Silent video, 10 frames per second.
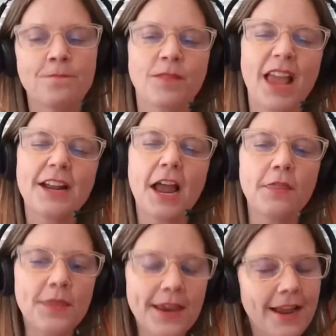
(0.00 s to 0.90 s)
and I
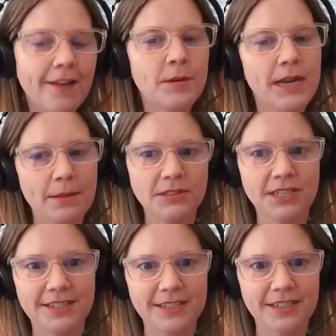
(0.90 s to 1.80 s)
think I've been able to
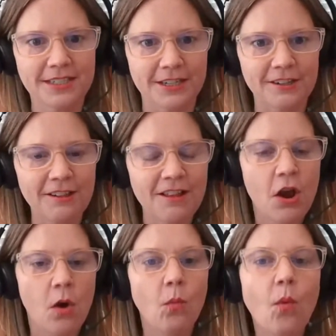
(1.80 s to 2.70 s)
distill
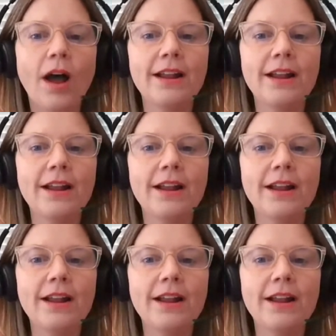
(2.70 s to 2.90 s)
what